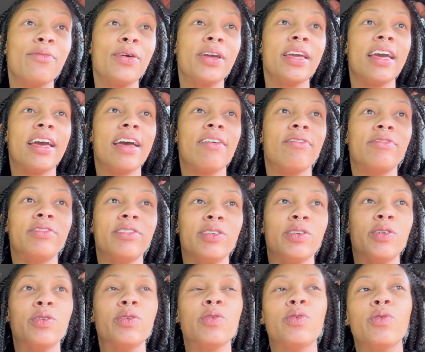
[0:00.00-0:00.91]
we have
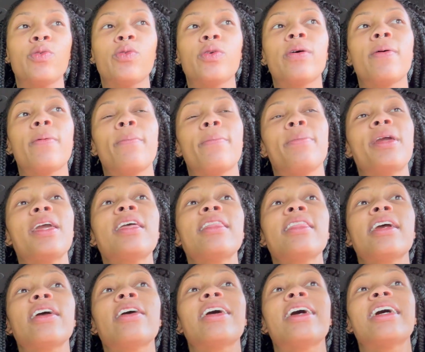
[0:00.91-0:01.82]
to be
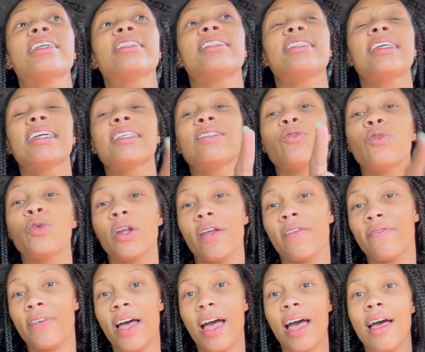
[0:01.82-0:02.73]
there at
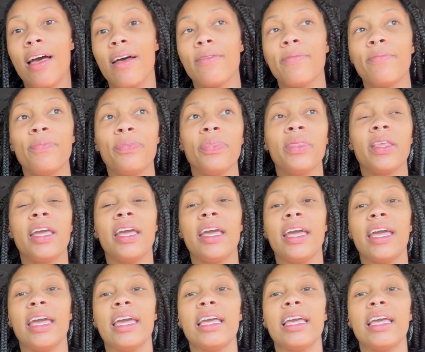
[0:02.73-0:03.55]
6.45.